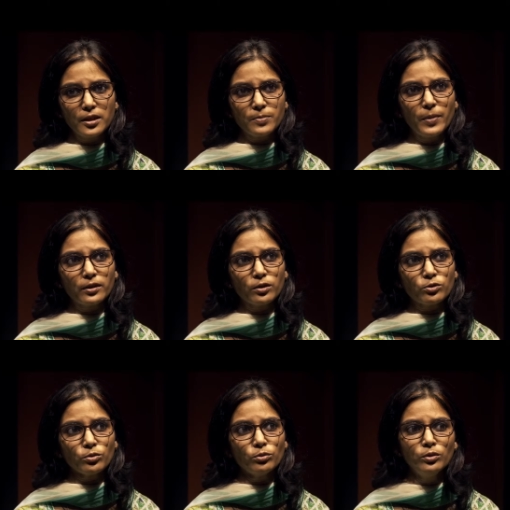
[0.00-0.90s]
it's better
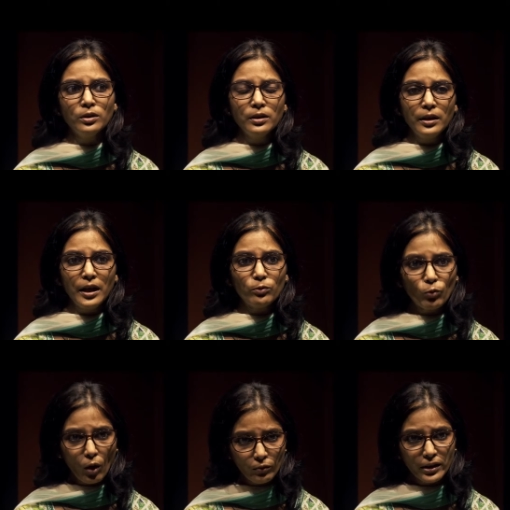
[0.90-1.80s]
to
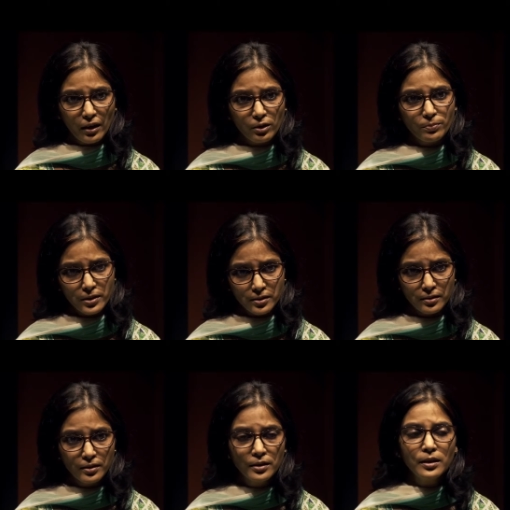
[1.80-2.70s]
involve another
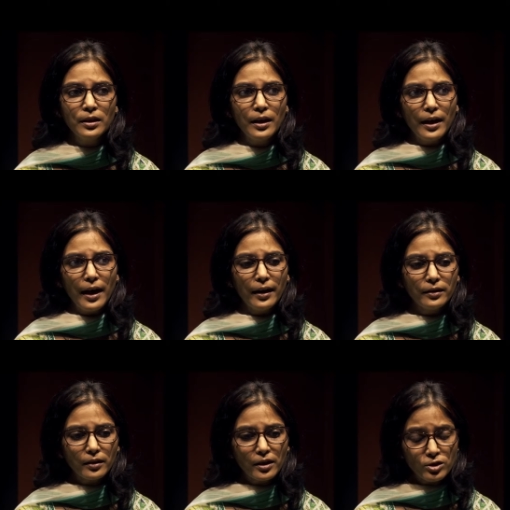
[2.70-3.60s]
person.
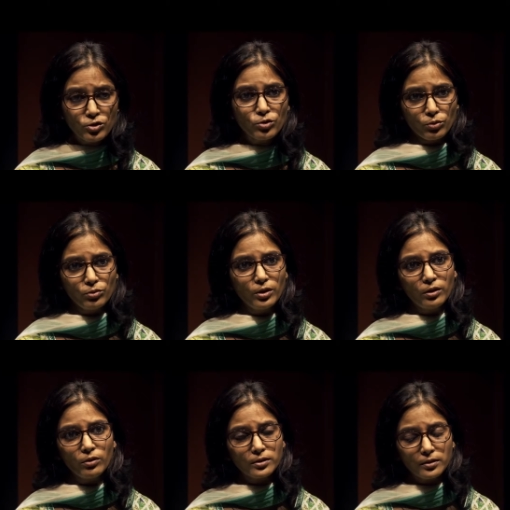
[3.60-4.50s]
And it's true,
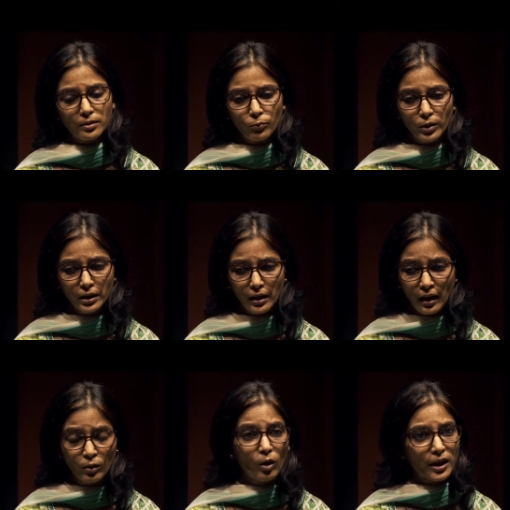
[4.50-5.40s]
we
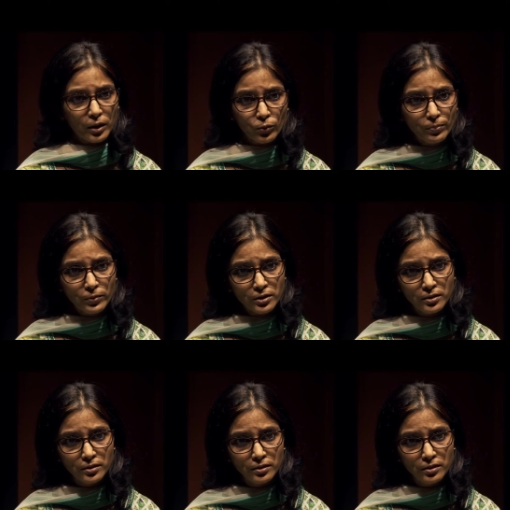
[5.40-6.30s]
are not equipped
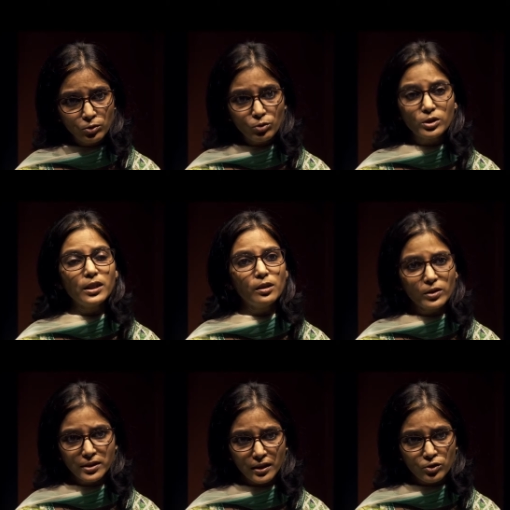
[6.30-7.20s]
to deal
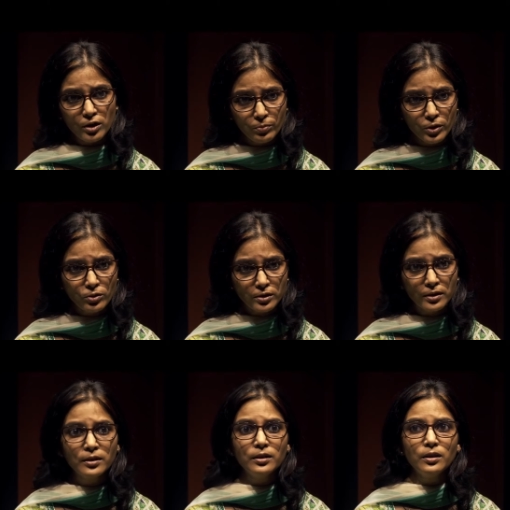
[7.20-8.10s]
with sexual abuse.
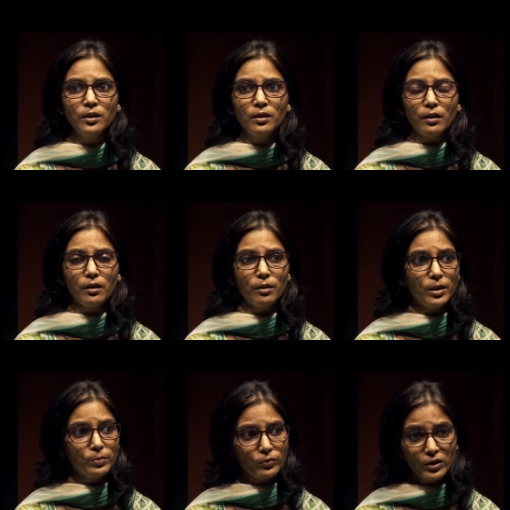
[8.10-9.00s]

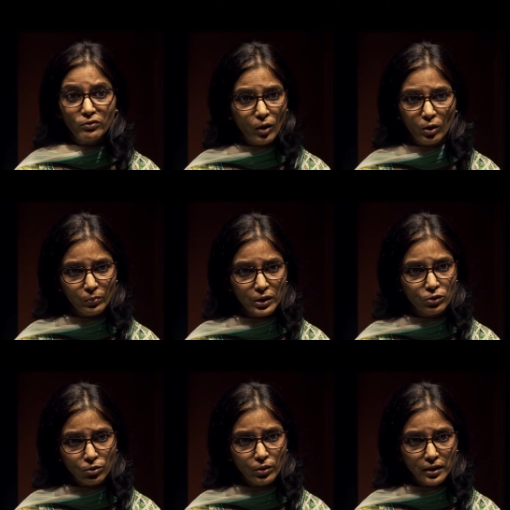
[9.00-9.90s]
Maybe we've not been
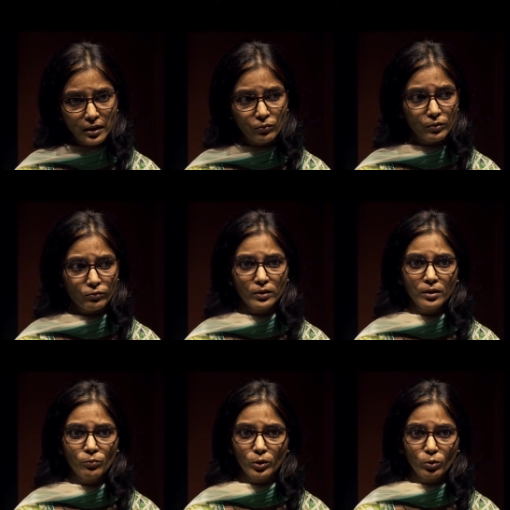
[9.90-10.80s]
through it
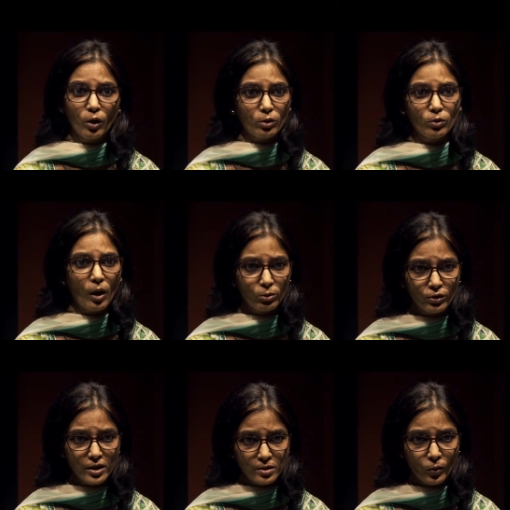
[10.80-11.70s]
and we do not know how to
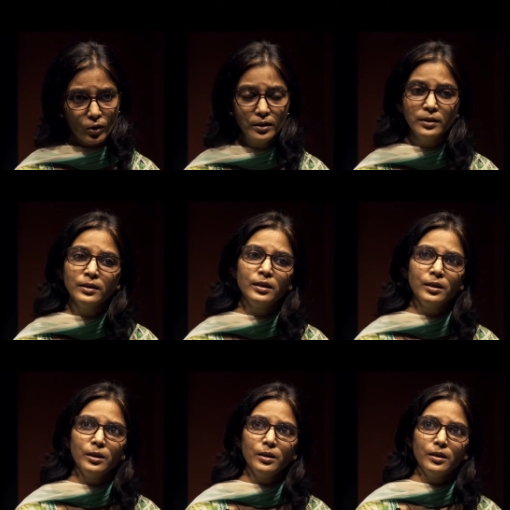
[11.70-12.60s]
respond.
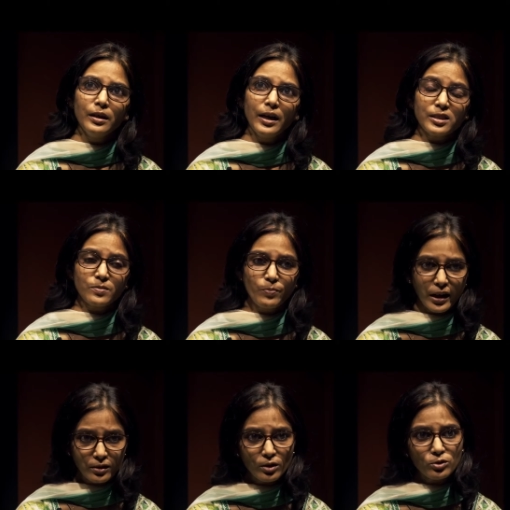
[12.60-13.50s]
It's
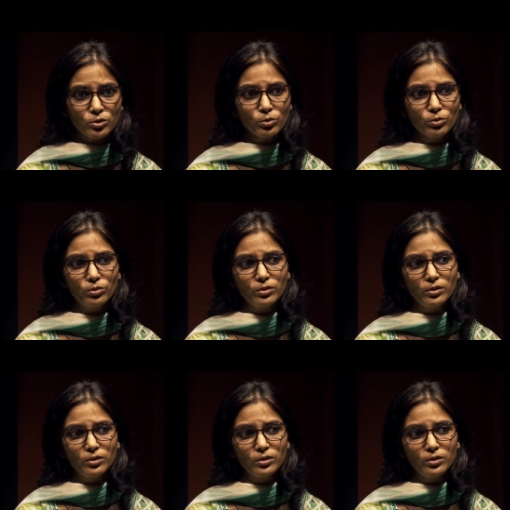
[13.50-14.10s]
better to